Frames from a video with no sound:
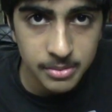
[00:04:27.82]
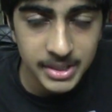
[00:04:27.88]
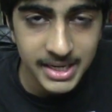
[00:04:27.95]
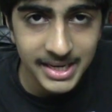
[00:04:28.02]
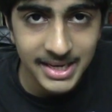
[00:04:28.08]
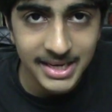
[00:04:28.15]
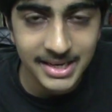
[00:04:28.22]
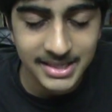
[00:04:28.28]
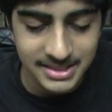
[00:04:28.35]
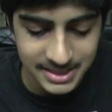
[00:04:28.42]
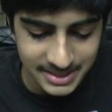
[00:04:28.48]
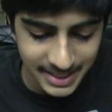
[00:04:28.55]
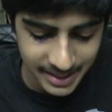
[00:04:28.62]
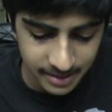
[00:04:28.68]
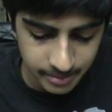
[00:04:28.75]
be taking is a
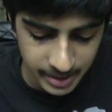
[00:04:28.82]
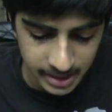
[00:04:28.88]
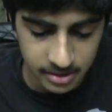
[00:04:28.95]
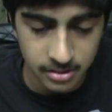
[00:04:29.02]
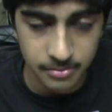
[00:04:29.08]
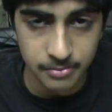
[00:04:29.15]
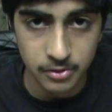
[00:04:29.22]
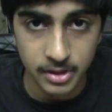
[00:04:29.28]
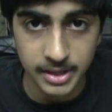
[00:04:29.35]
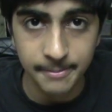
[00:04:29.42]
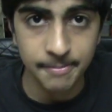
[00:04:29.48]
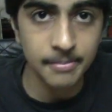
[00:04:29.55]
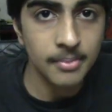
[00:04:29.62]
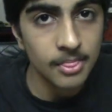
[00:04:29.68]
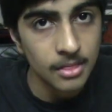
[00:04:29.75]
centimeter, okay?